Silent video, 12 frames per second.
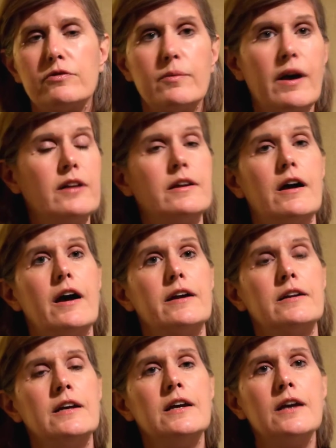
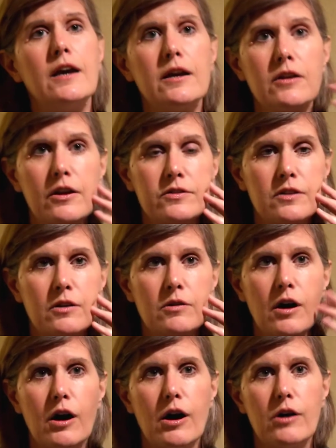formaldehyde and also uh,